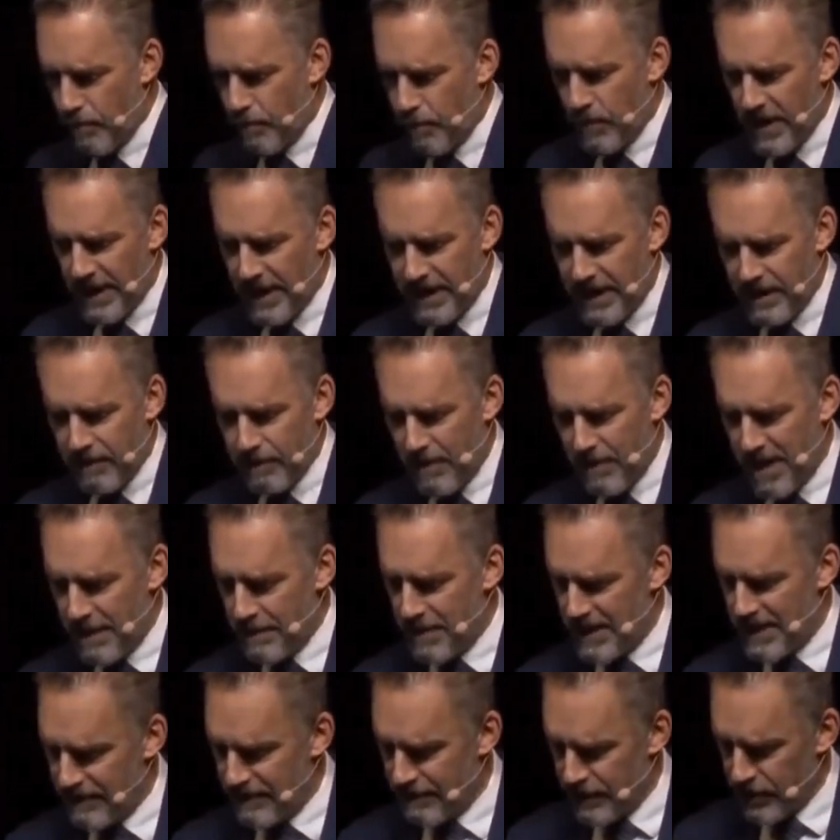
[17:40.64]
like,
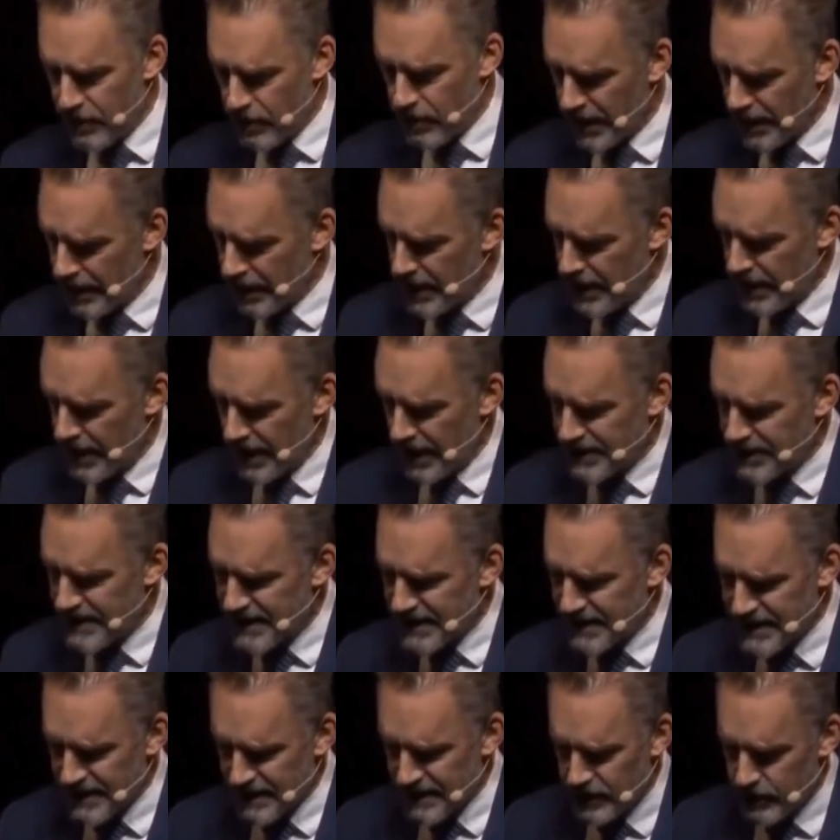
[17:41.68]
maybe if you're a
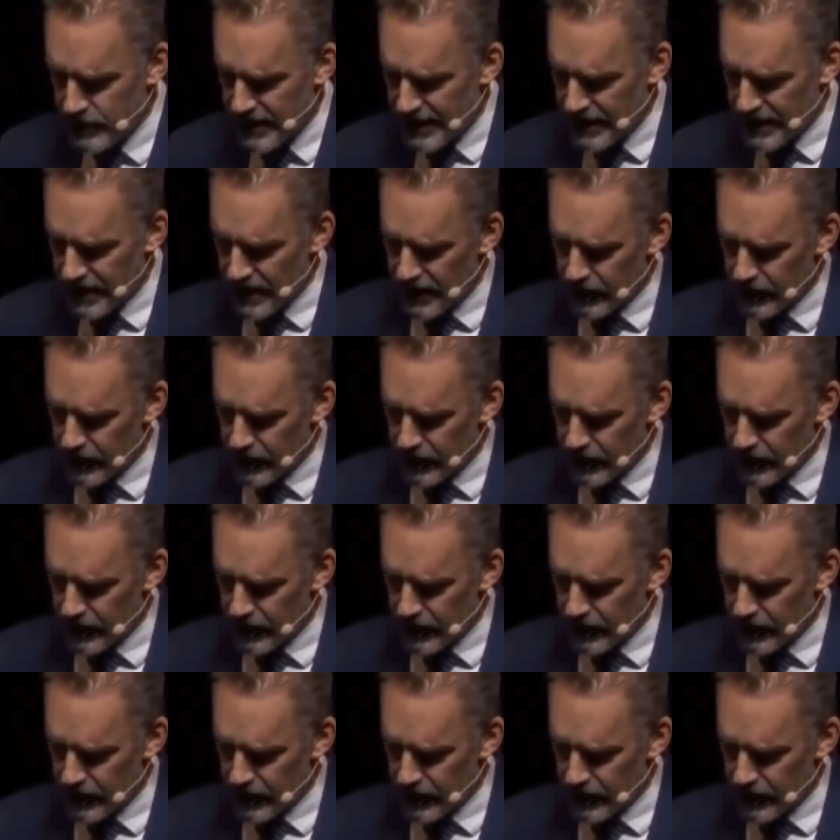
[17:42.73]
dissolute